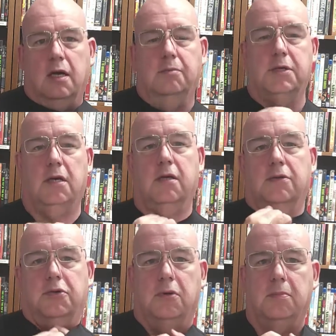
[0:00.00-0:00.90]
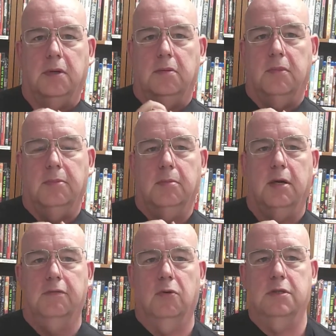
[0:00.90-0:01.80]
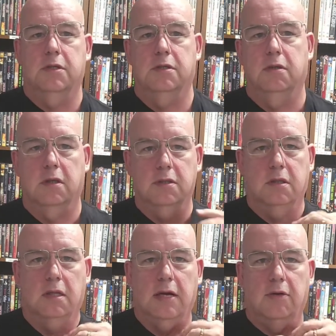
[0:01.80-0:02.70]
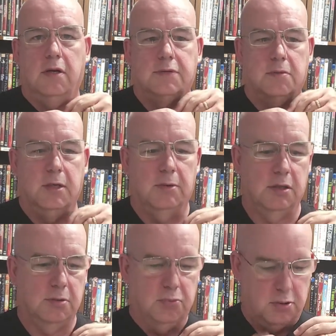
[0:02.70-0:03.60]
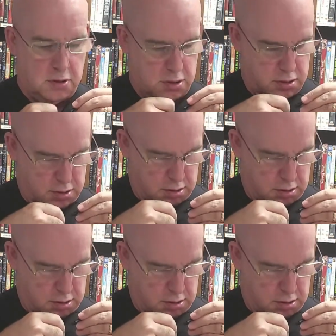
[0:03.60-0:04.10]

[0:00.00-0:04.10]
I'm talking through it, but maybe my voice isn't loud enough, so maybe I should put it on.